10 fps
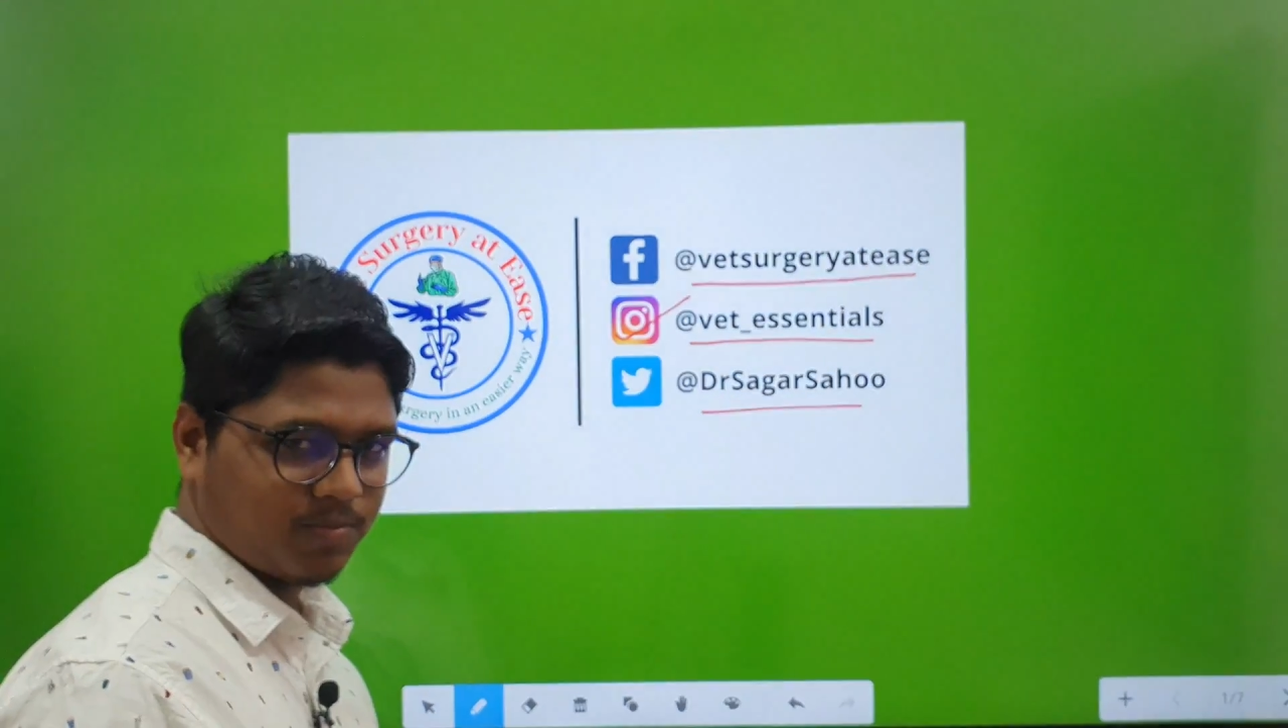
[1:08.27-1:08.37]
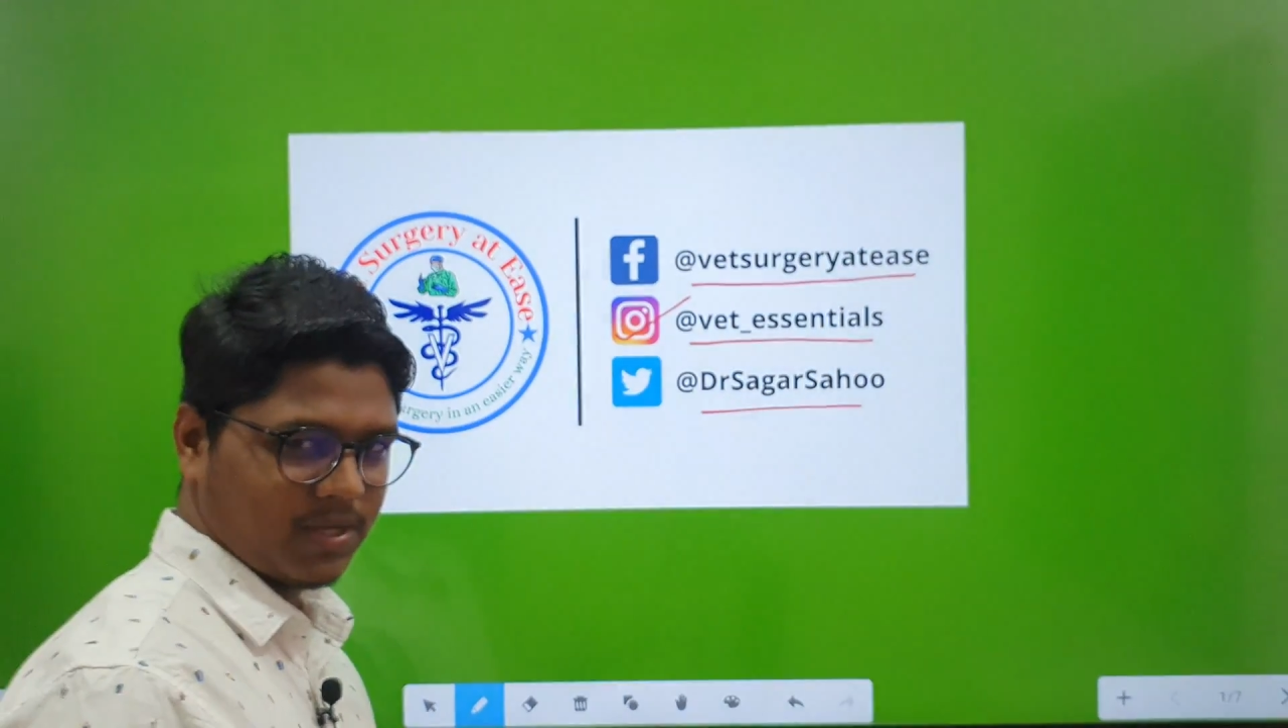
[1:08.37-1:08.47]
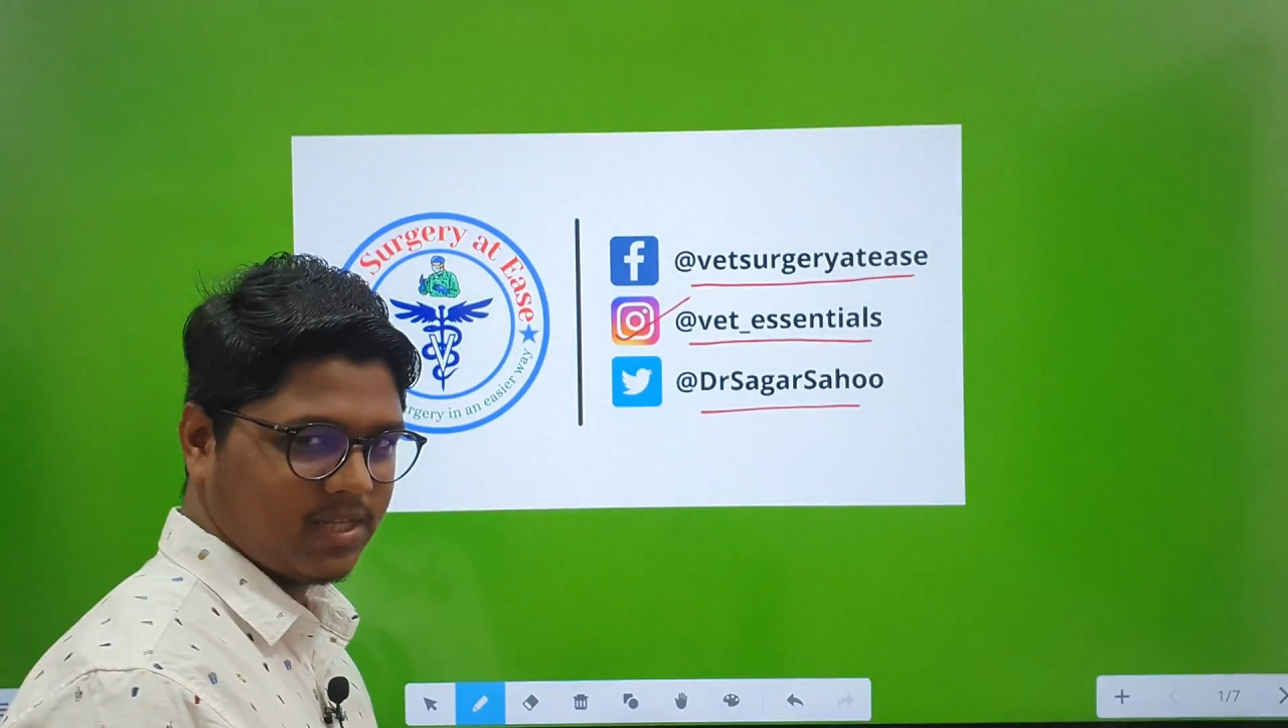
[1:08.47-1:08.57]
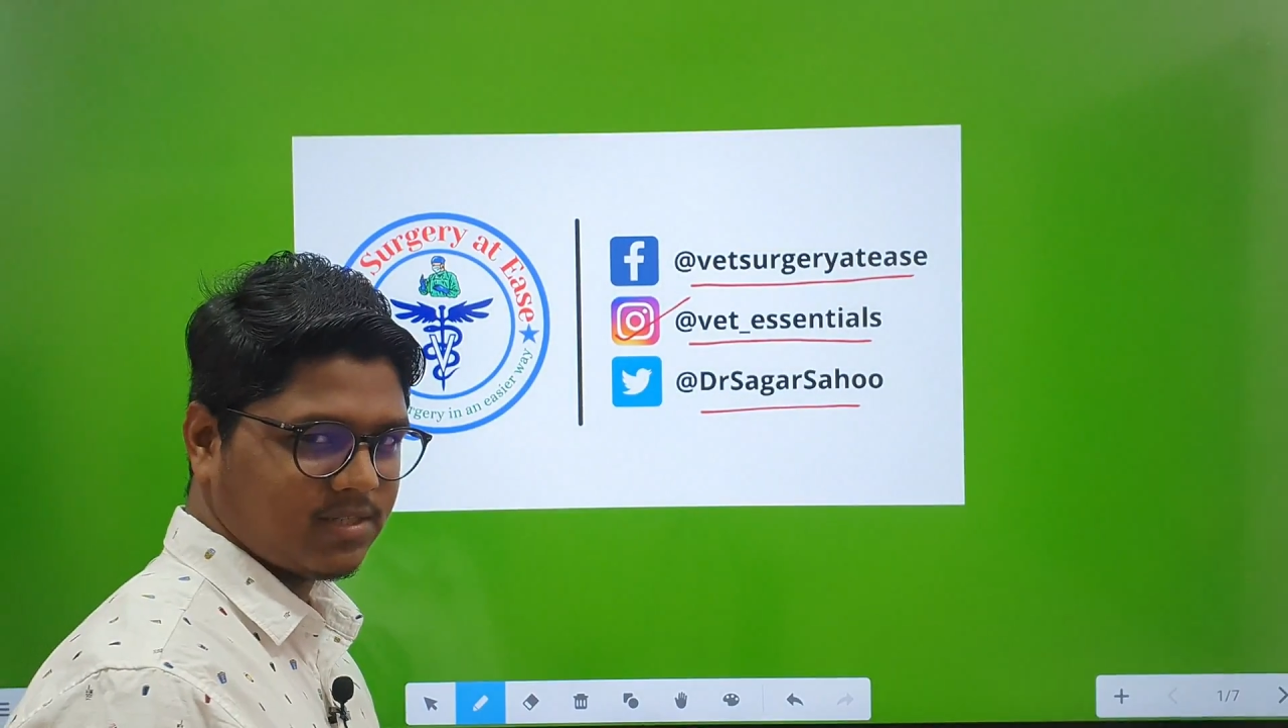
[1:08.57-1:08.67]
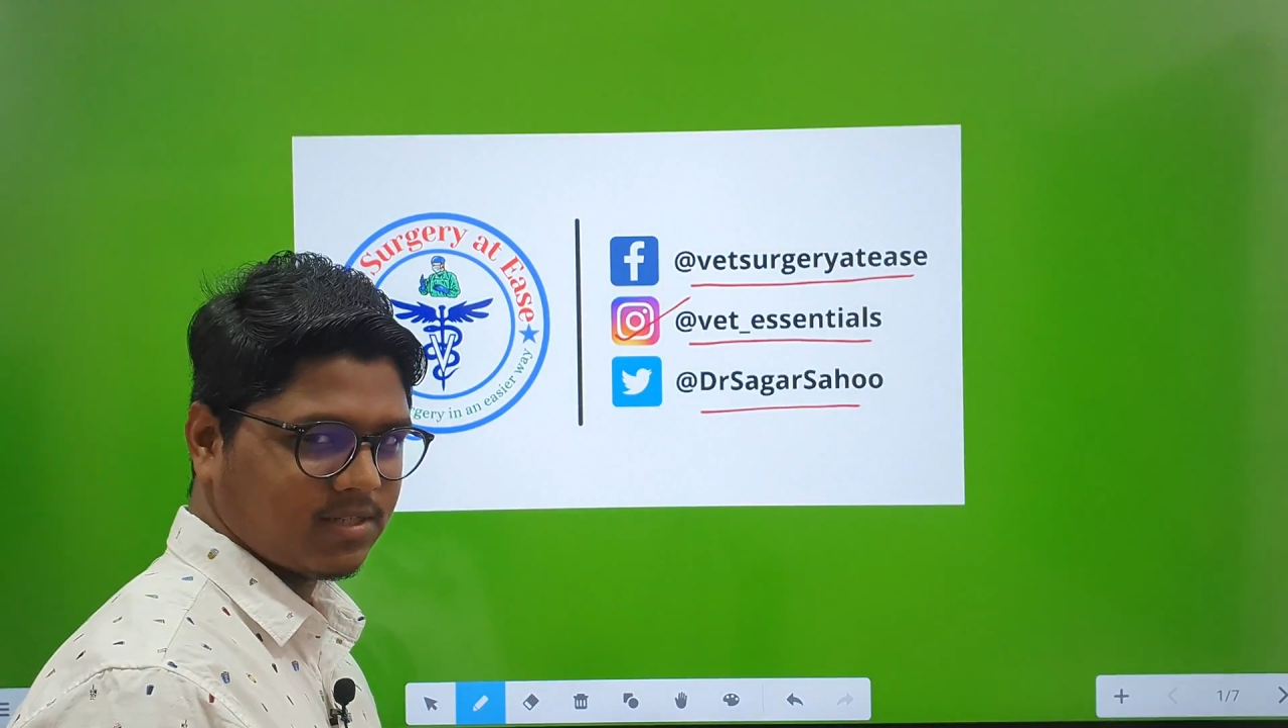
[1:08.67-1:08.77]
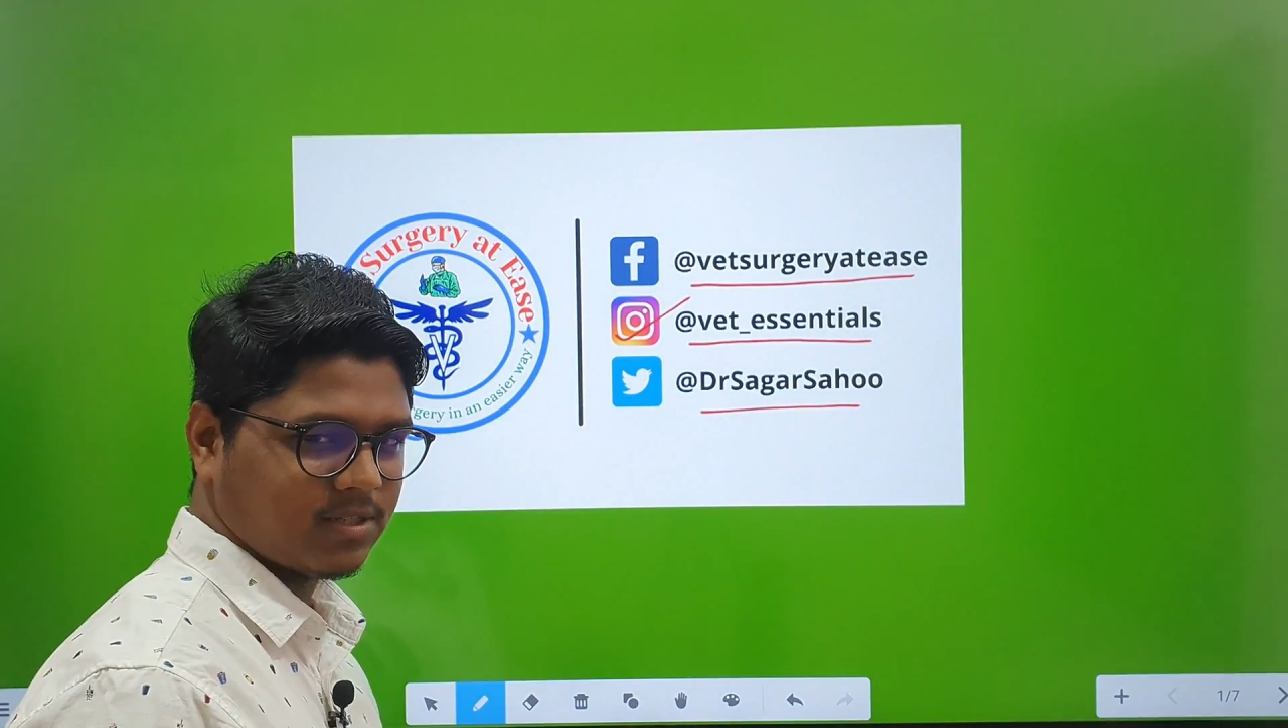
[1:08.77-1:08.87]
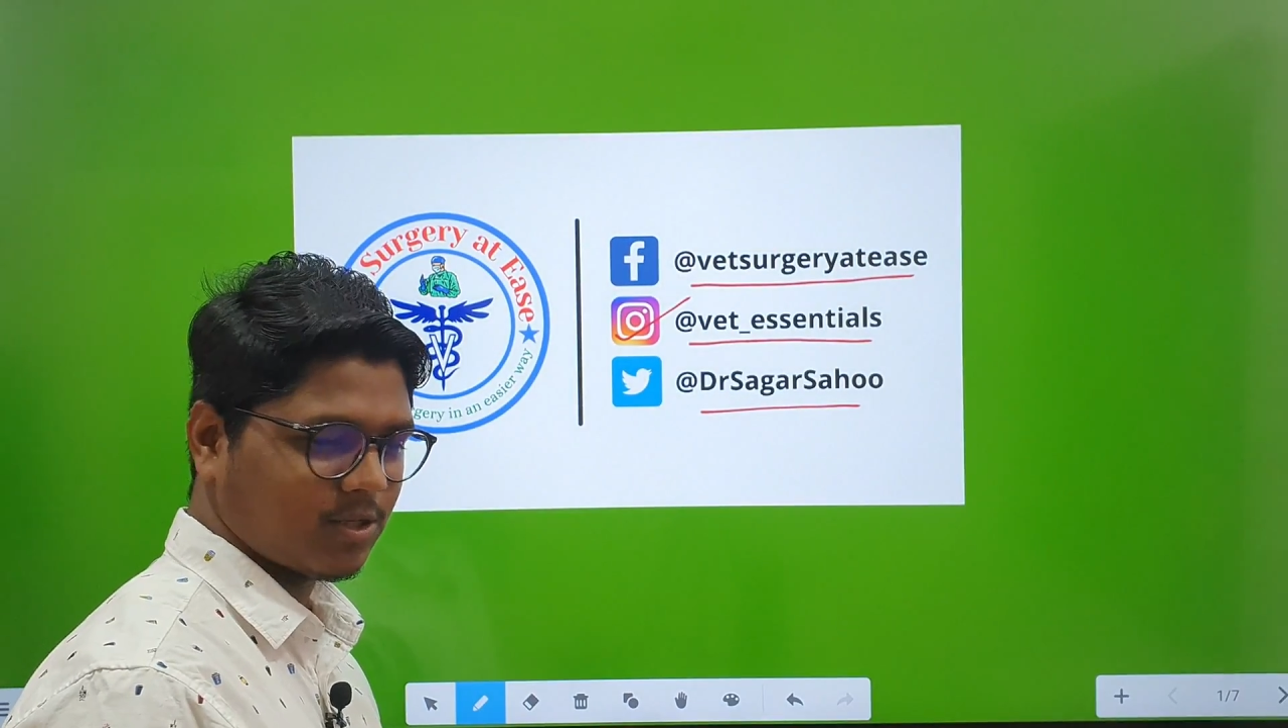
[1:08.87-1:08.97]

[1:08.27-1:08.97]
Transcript: please